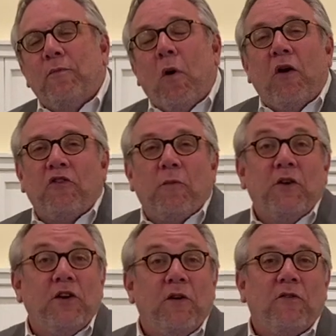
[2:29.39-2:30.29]
Mark's going to
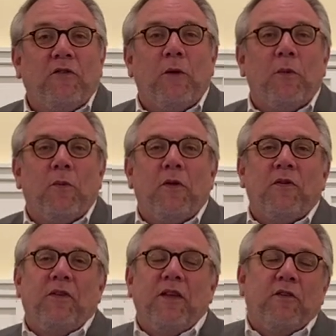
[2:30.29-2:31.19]
be sharing the sermon with
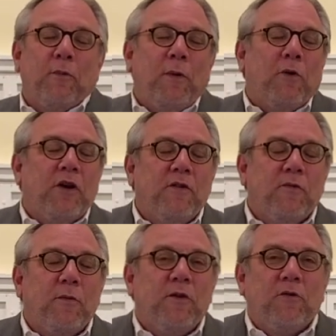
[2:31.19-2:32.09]
us. He's going to be preaching
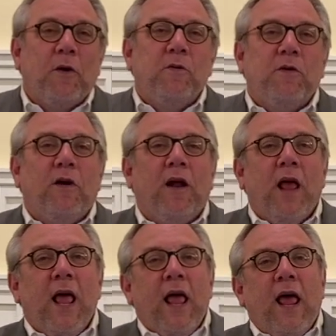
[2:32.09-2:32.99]
from this scripture and
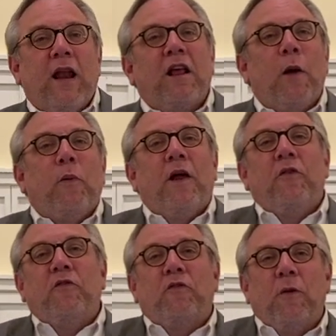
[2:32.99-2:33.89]
a, and a couple
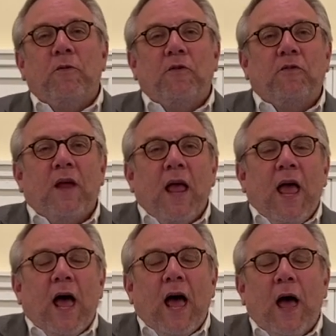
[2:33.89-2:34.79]
other scriptures.
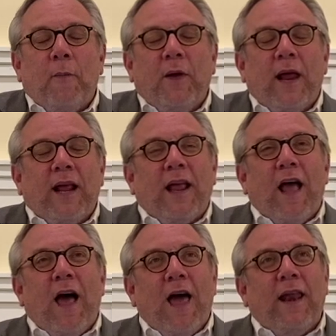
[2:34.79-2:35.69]
Uh, but
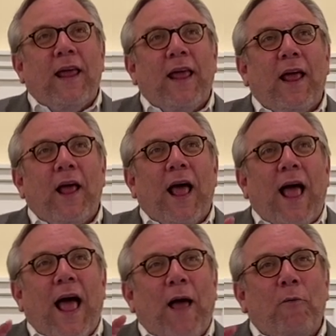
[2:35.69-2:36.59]
God,
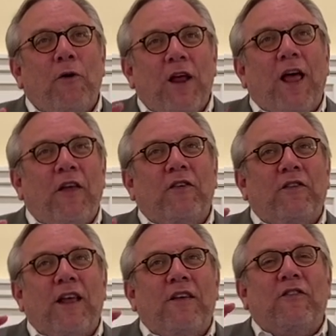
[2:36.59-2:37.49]
I want us
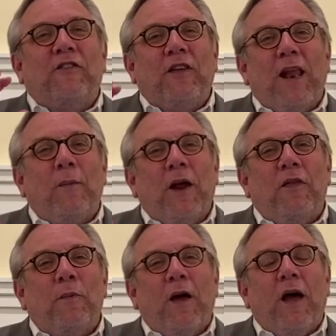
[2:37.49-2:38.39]
to celebrate
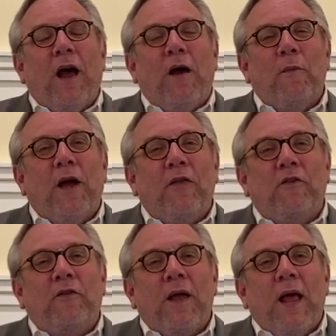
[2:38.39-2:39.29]
the, our mothers.